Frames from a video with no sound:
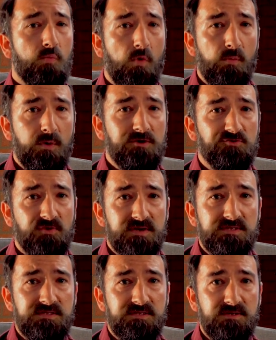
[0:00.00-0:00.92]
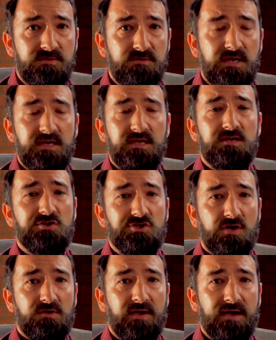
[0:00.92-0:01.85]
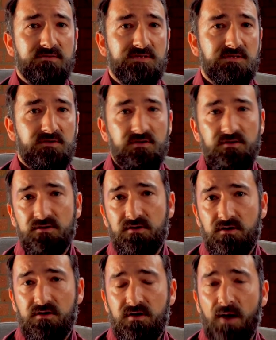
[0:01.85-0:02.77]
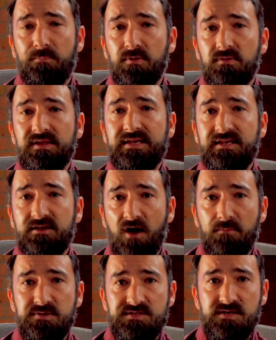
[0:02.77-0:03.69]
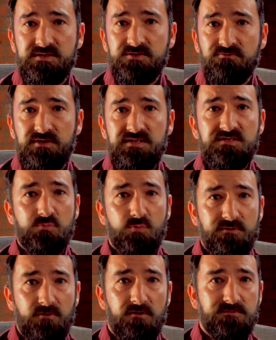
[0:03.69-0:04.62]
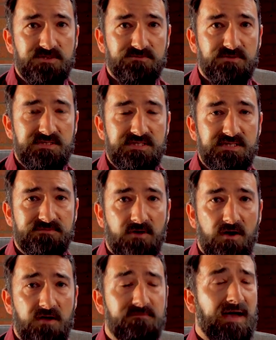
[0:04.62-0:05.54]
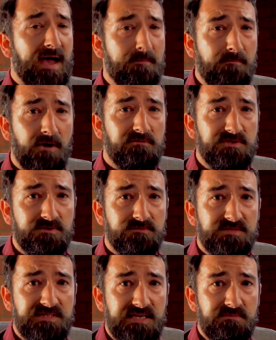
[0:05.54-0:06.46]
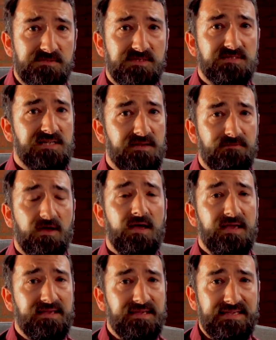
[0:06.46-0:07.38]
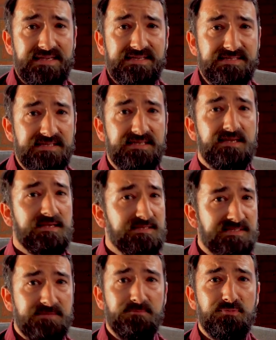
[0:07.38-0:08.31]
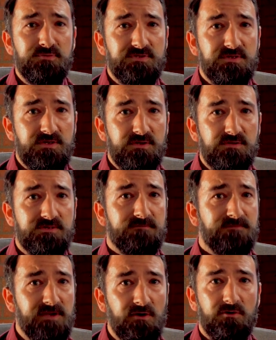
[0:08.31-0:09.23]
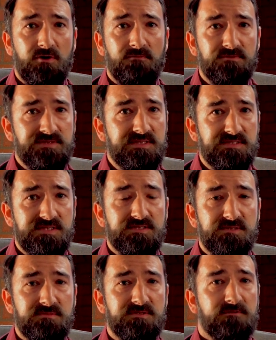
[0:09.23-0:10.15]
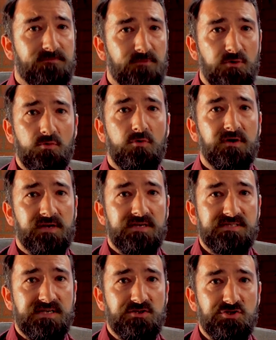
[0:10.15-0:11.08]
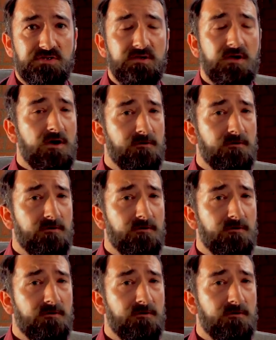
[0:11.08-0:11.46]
What we're trying to do is show you how to, you can couple iiyama touchscreens with Office three sixty-five and Microsoft Teams to deliver easy, simple to use video conferencing systems for your organization